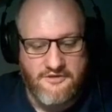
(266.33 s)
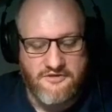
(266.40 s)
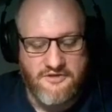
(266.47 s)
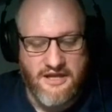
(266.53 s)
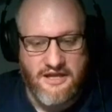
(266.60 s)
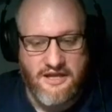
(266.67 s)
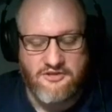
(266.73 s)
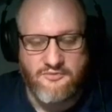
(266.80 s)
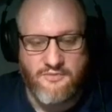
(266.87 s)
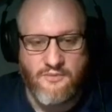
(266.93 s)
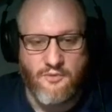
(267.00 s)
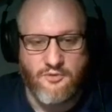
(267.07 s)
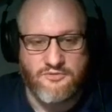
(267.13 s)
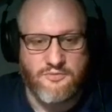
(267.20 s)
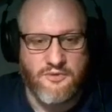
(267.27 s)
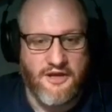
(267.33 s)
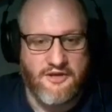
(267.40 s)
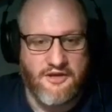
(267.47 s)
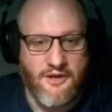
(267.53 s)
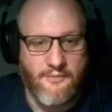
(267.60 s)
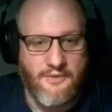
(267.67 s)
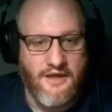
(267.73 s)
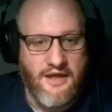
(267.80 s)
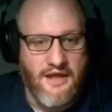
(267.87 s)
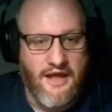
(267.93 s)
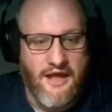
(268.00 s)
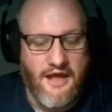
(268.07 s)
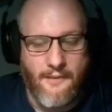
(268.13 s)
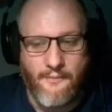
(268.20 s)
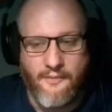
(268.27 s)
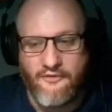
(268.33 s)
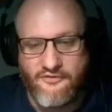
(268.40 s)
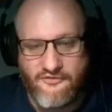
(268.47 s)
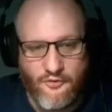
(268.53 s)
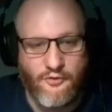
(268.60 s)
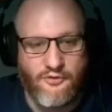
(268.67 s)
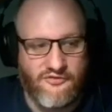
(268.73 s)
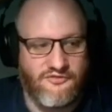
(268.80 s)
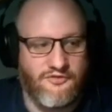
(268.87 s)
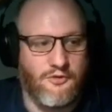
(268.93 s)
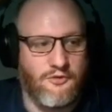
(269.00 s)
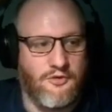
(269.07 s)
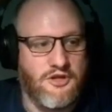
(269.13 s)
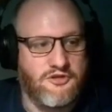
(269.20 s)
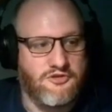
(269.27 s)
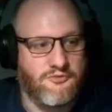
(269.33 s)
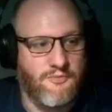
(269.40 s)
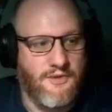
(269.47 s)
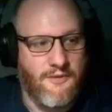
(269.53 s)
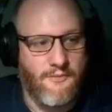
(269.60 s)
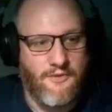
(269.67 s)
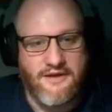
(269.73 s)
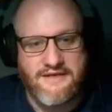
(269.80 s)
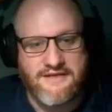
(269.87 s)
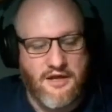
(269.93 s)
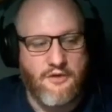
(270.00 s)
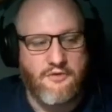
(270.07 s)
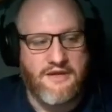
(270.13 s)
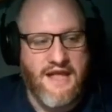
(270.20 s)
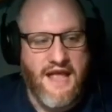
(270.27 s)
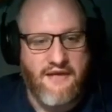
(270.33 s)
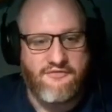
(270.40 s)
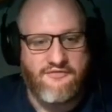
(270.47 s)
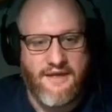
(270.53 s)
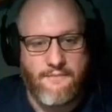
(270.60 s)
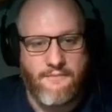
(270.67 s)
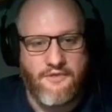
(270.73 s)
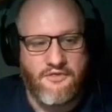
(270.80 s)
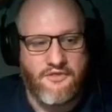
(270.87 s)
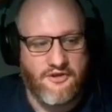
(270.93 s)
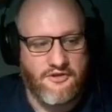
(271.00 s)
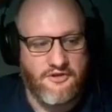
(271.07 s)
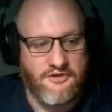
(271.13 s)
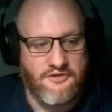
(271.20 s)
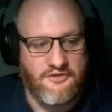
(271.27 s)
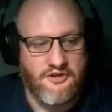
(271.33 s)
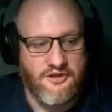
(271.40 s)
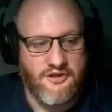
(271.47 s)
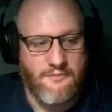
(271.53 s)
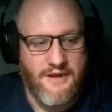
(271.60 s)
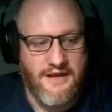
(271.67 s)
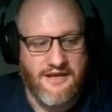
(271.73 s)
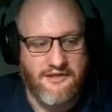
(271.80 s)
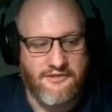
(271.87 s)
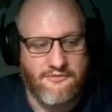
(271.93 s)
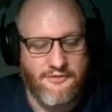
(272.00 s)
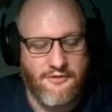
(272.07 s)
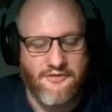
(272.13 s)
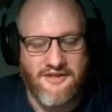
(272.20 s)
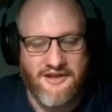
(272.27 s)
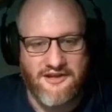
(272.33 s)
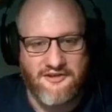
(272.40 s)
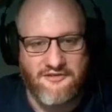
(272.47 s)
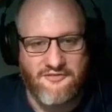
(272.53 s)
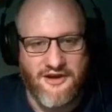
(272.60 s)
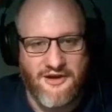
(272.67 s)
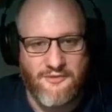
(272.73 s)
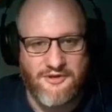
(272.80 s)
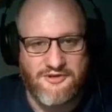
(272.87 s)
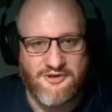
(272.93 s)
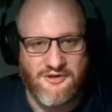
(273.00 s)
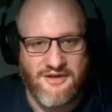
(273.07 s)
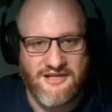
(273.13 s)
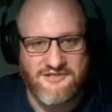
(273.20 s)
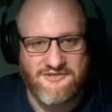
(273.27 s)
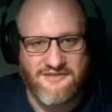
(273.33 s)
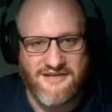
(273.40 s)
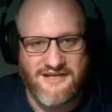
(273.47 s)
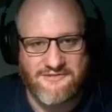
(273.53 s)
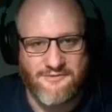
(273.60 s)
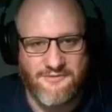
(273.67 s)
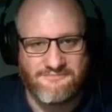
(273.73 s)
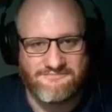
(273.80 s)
it to be multiplied up, but for the full, just bear in mind it's only FM that can make it through. Thank you very much. I'll catch you for the next one.